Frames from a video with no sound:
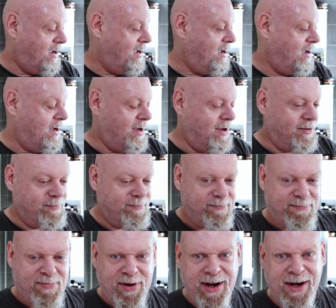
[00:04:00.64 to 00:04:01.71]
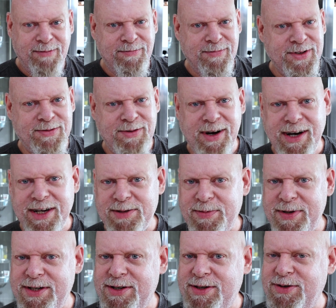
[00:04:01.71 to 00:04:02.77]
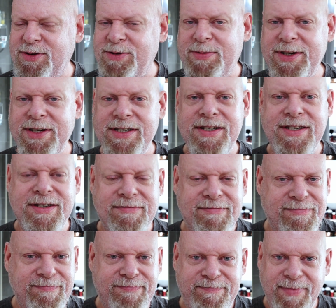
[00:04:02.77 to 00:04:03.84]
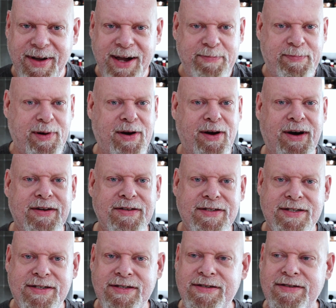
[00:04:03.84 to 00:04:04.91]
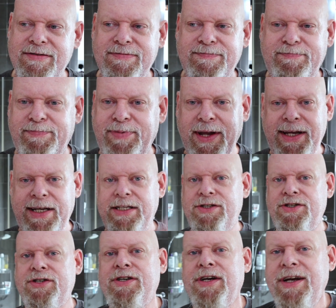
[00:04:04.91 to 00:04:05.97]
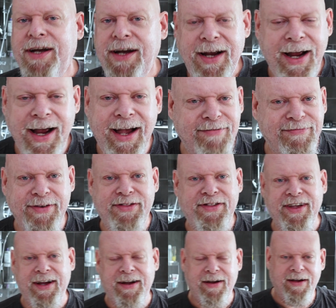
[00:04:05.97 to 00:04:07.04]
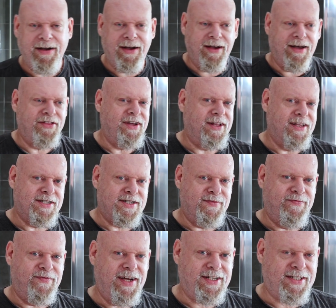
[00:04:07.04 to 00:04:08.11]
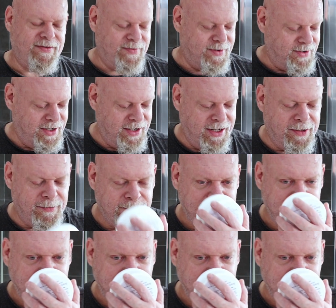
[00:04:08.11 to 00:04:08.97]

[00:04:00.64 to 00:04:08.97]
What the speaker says: Plums, raspberries, strawberries, apricots, peach, everything. I think there's some vetiver in it,